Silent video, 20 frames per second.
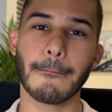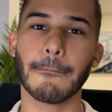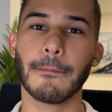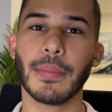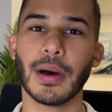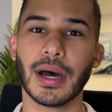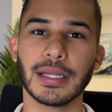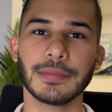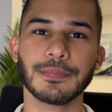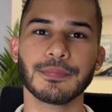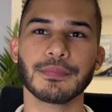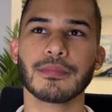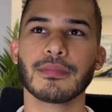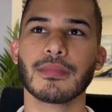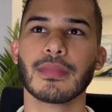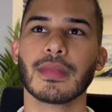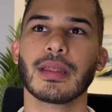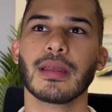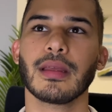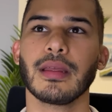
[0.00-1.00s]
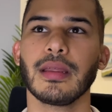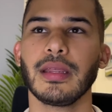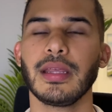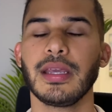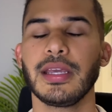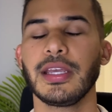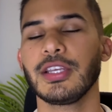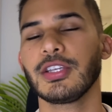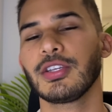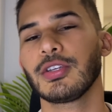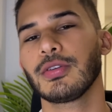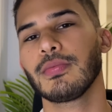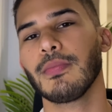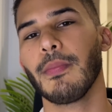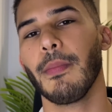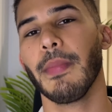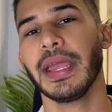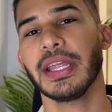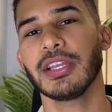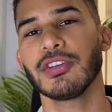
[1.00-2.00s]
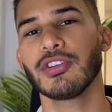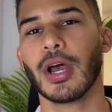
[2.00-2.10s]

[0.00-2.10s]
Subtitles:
but his main